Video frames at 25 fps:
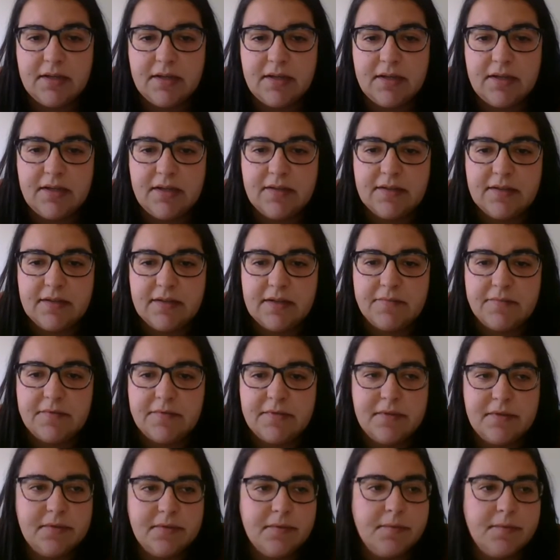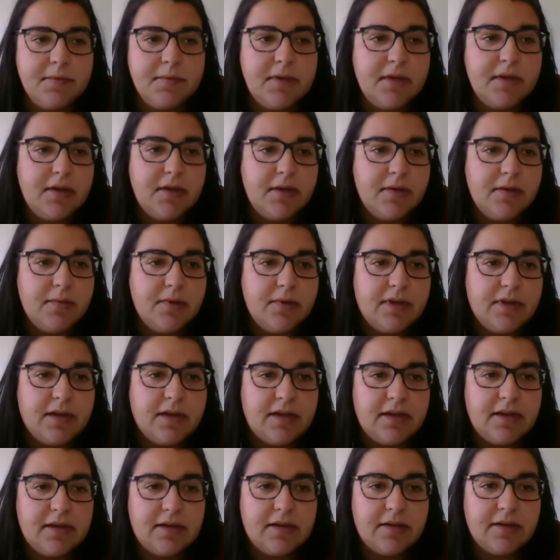each graph. So we
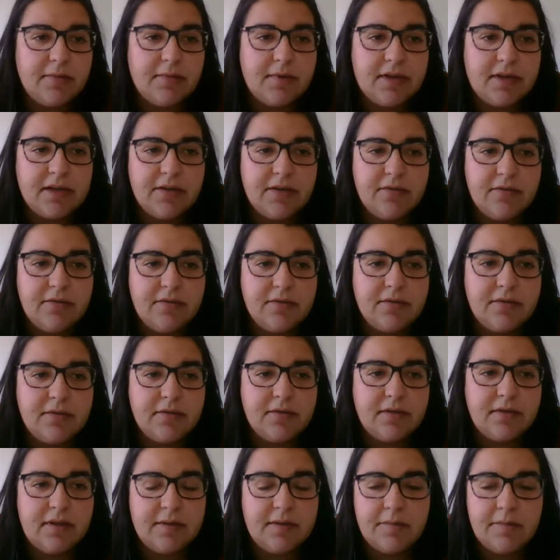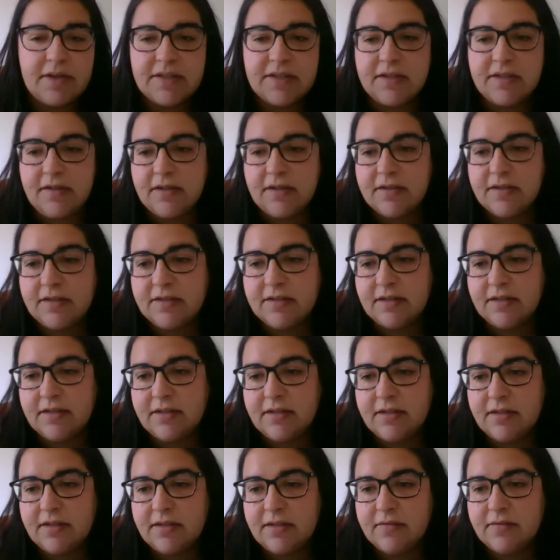can use machine learning
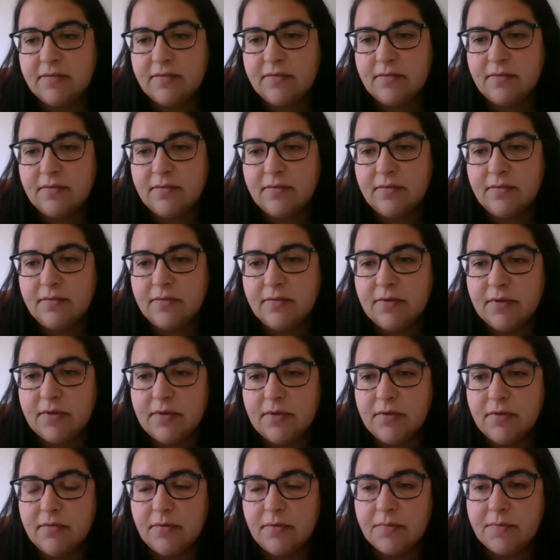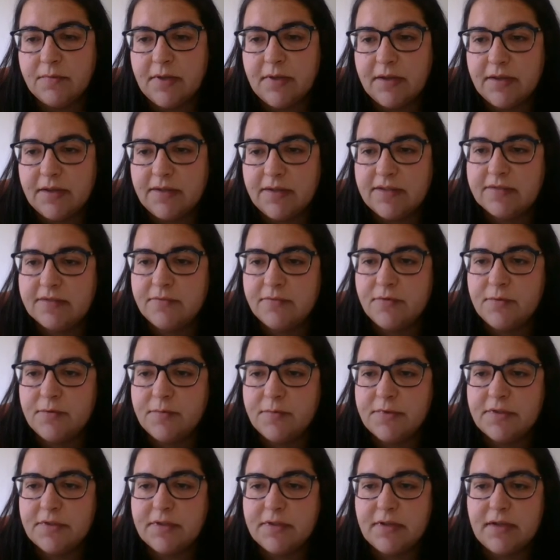techniques to obtain these
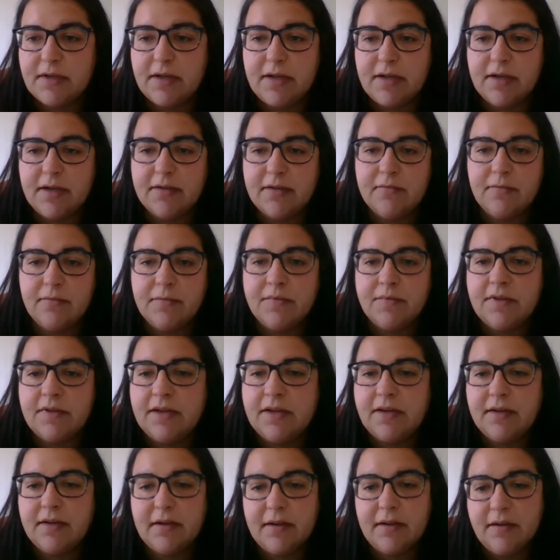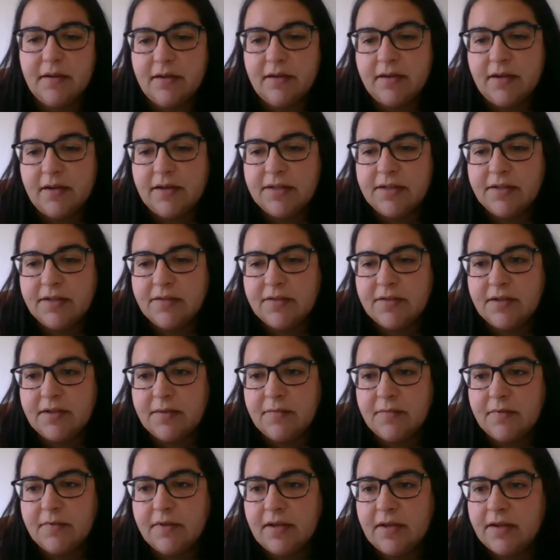groups and to obtain any
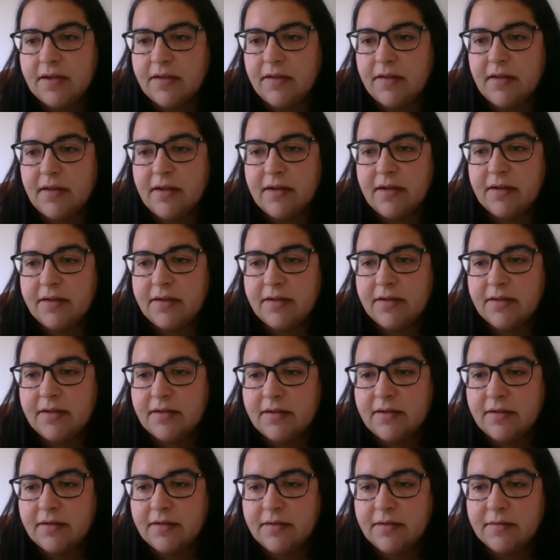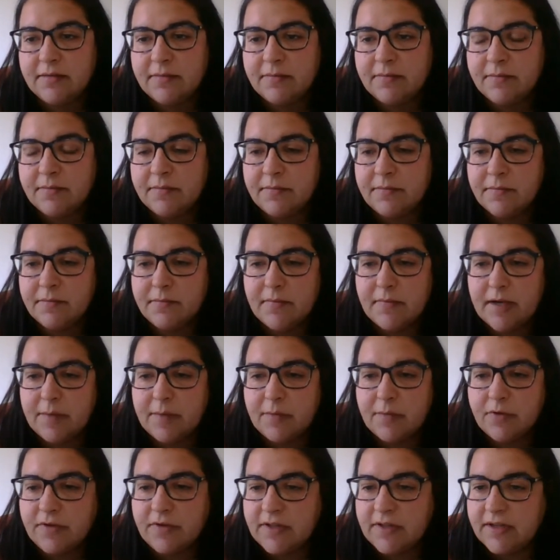relationship that they are in
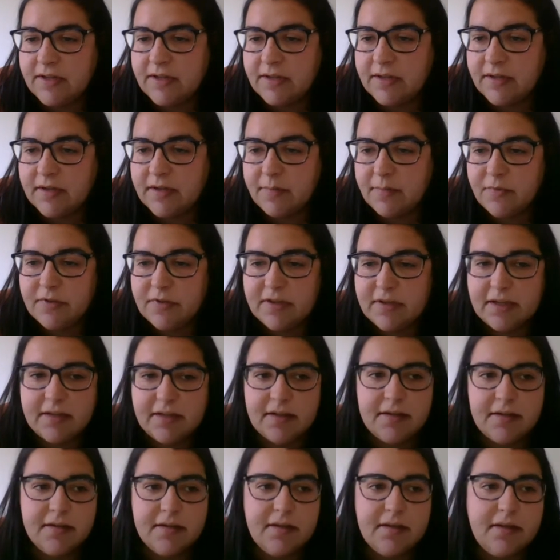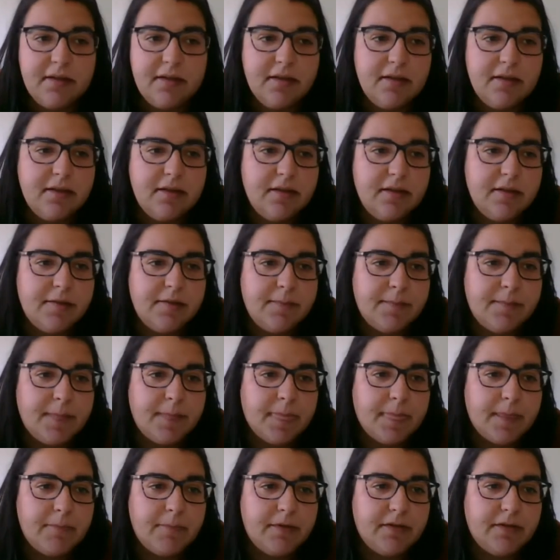among the data.
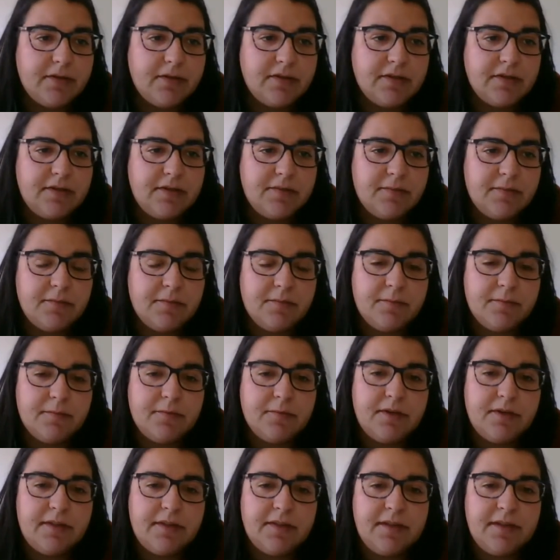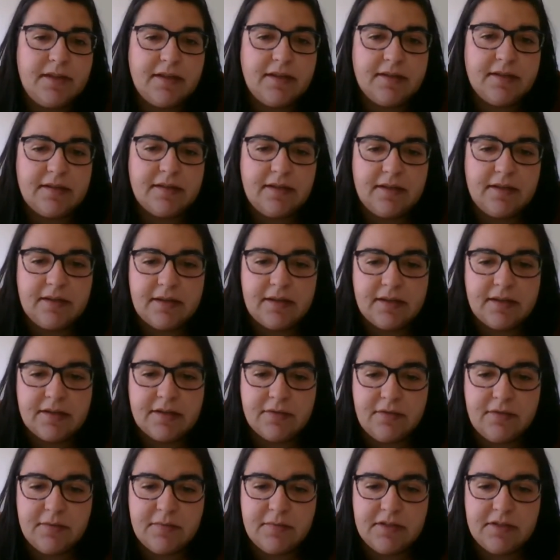Because if we think in a
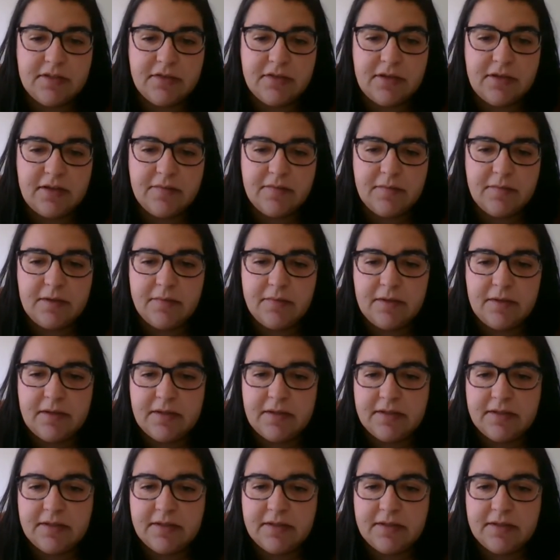2-dimensionals, maybe